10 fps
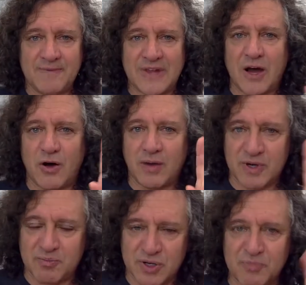Now, I'm going
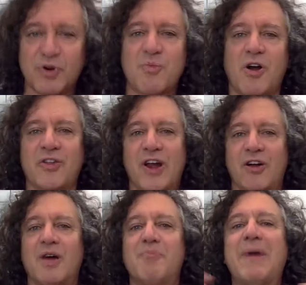to put a bookmark there
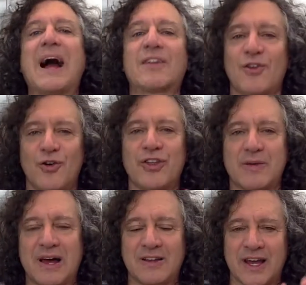and come back to the whole thing
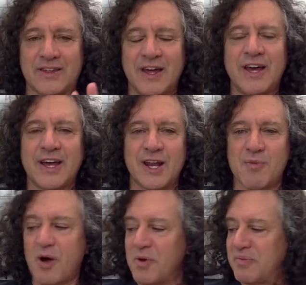about length in a
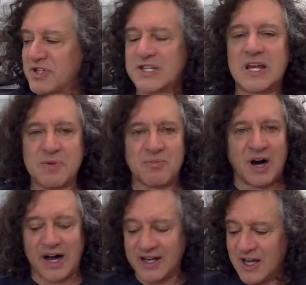moment, but just keep in
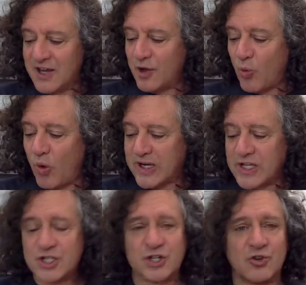mind that one
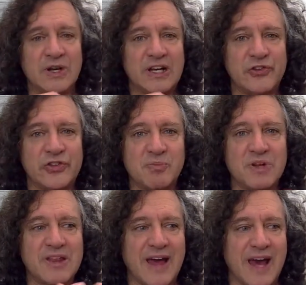issue is
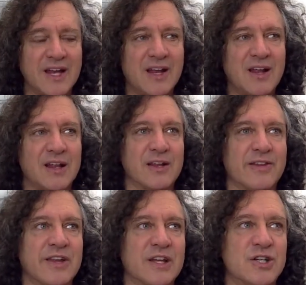simply that
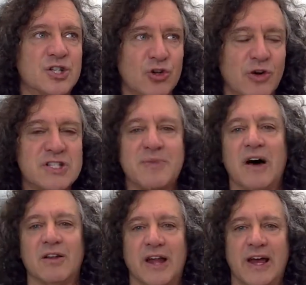the choice
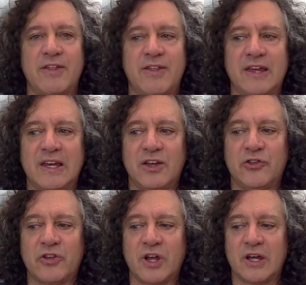about length is